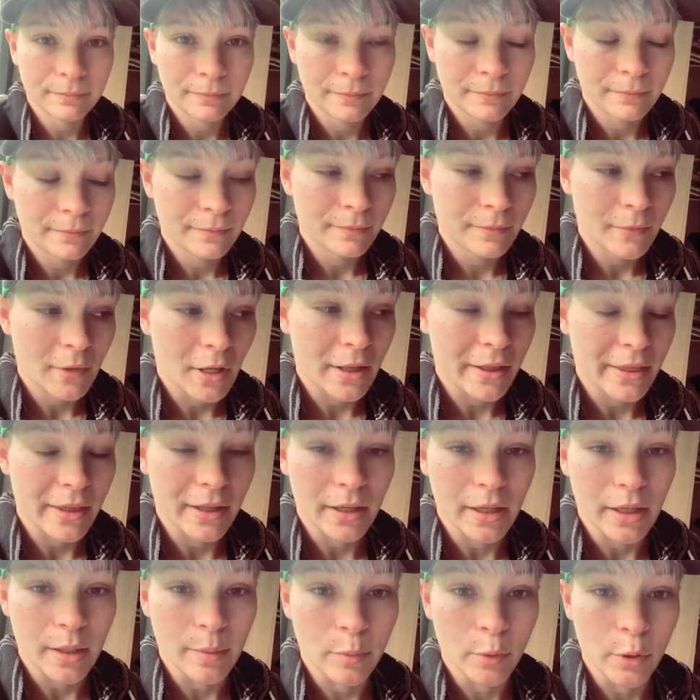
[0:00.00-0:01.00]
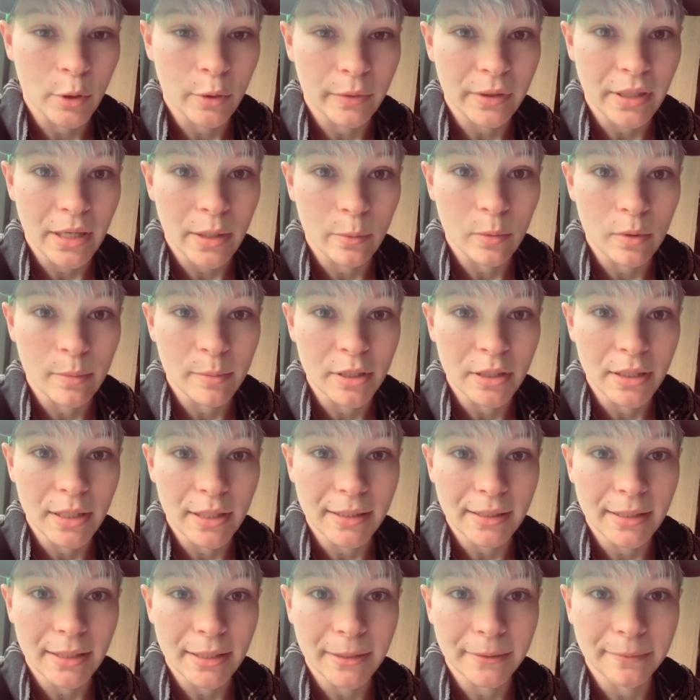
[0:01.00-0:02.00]
I think I broke that woman
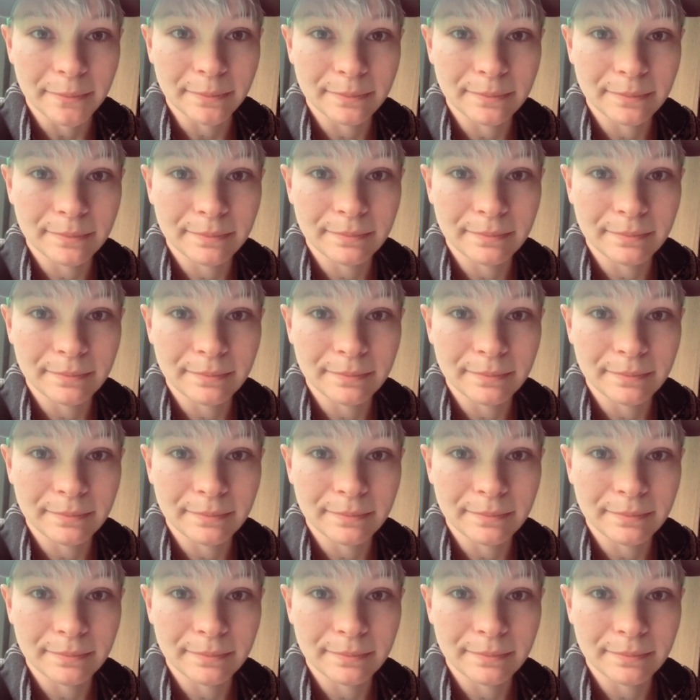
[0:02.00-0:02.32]
that day.